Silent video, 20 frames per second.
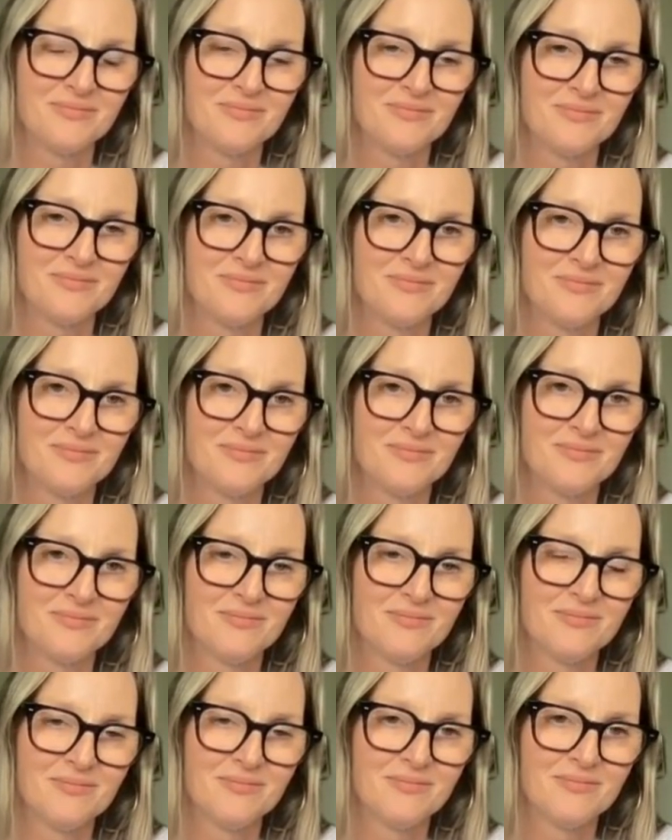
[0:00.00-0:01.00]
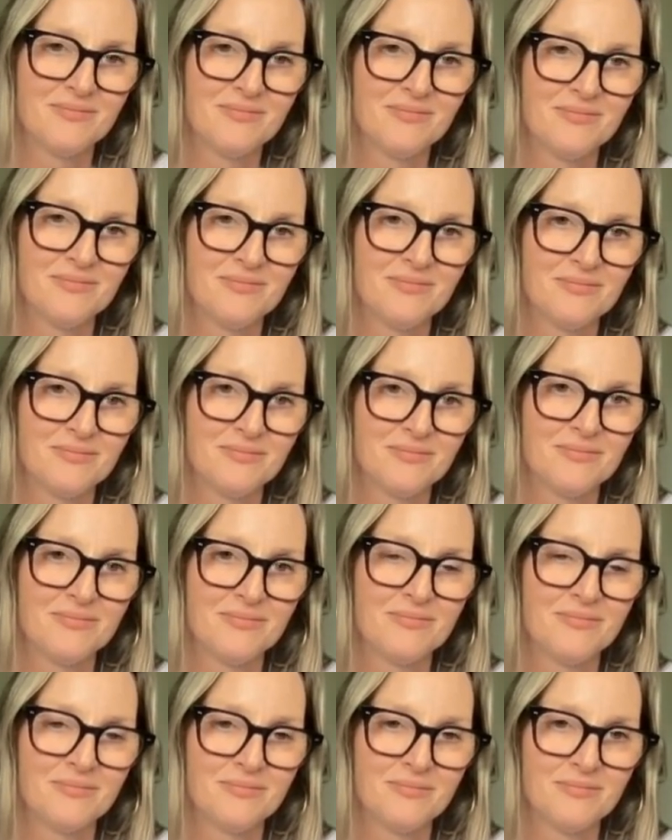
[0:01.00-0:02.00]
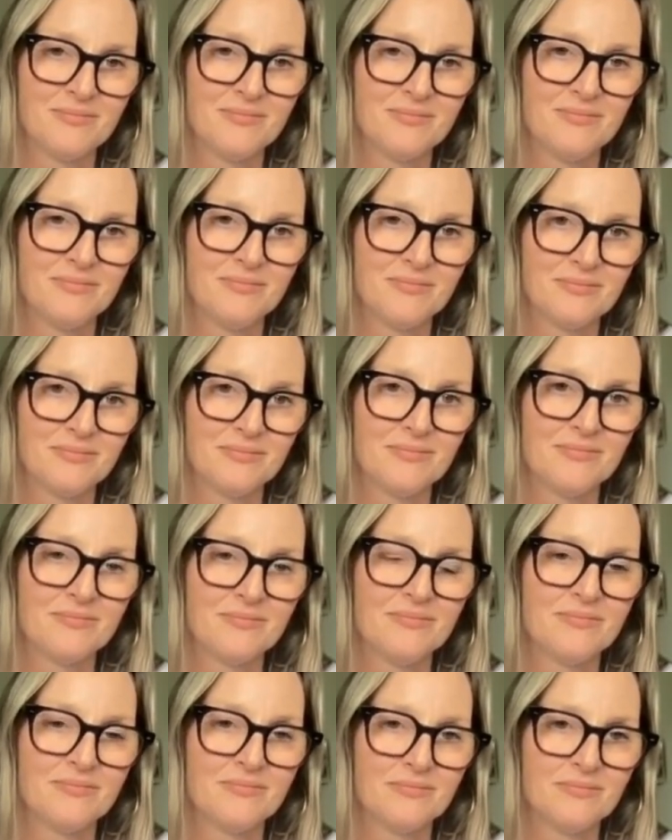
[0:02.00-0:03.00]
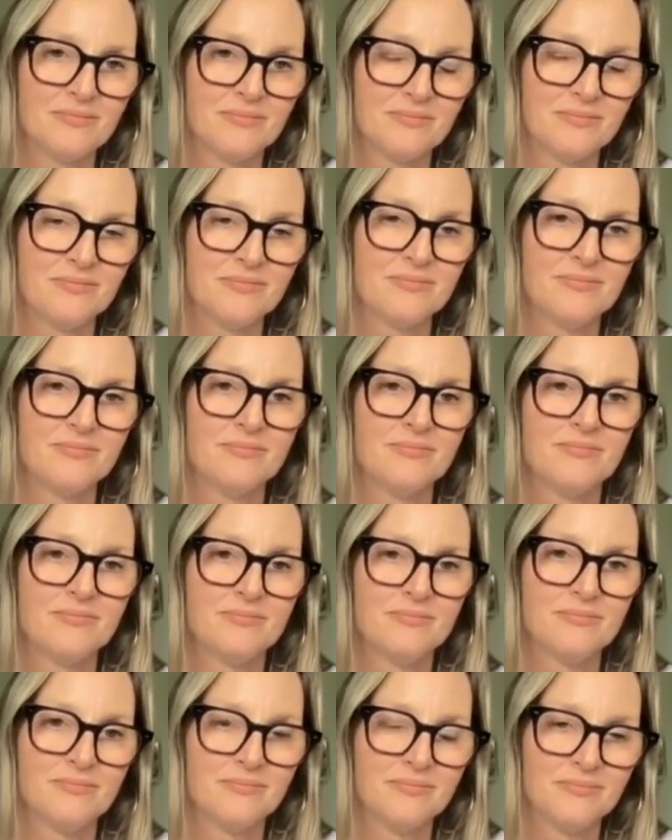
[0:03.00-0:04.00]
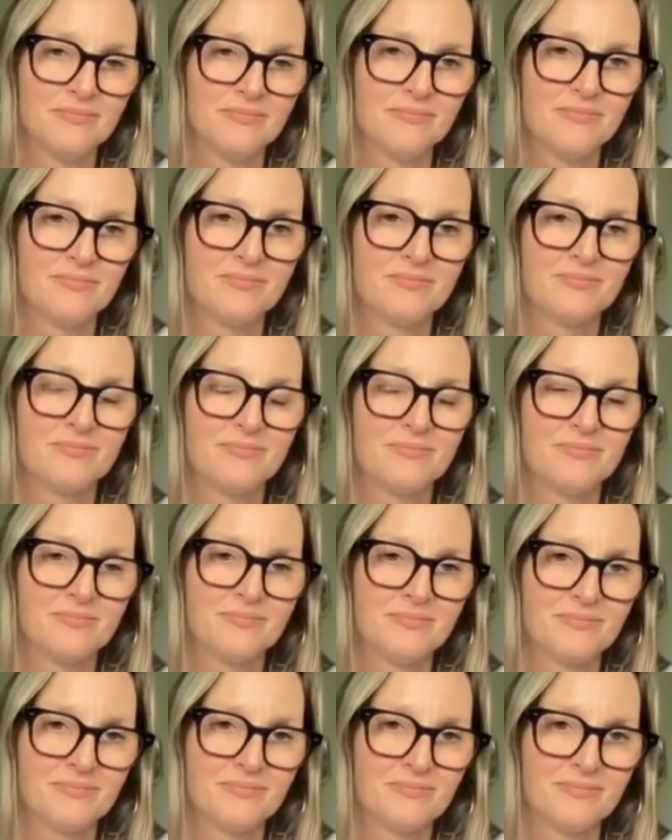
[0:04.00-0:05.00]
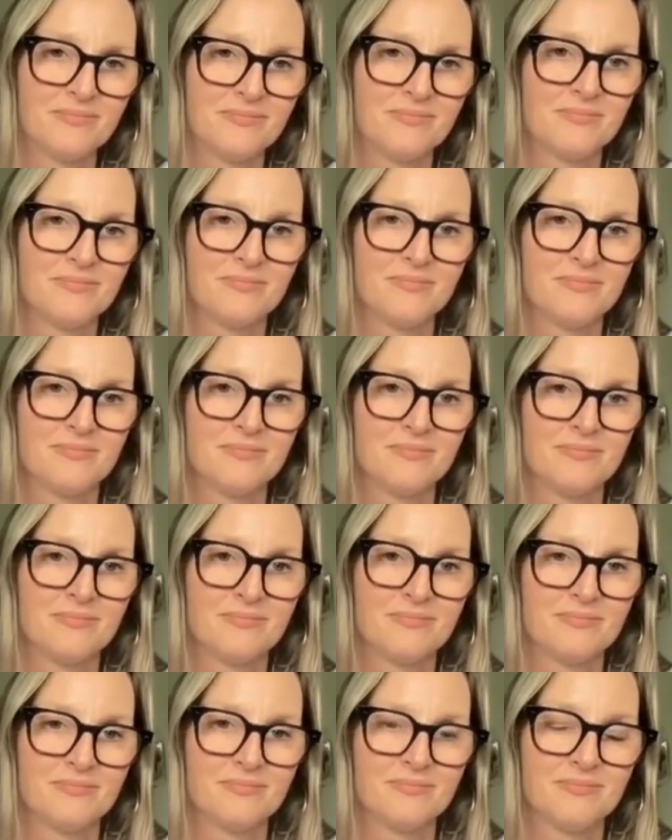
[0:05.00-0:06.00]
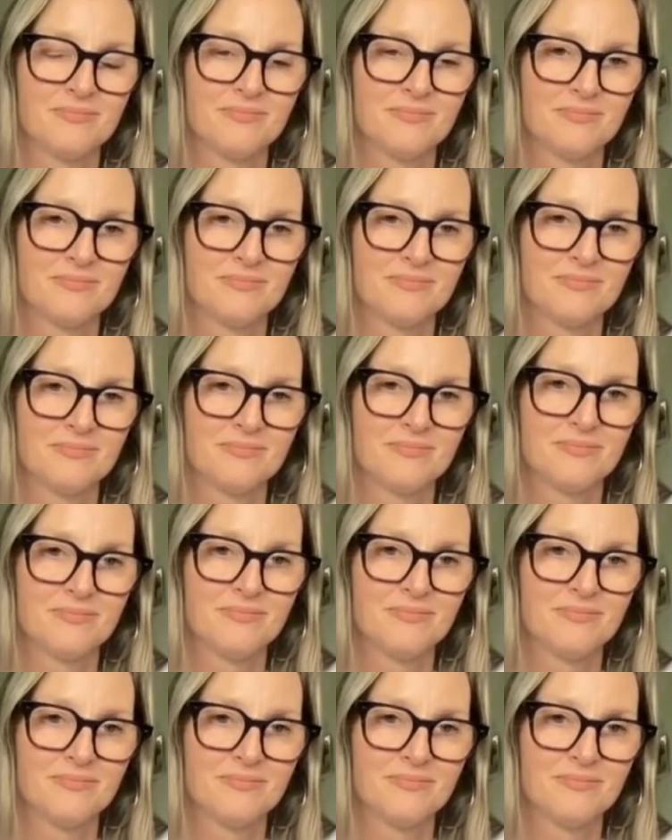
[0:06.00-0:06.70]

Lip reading: (silent)